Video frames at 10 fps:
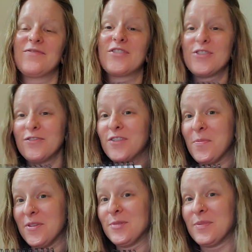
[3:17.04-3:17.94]
So
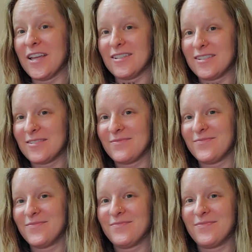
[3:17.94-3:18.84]
from this place,
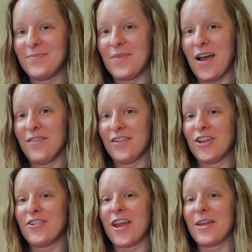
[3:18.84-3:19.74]
a
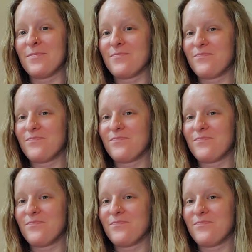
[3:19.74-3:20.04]
figure 8,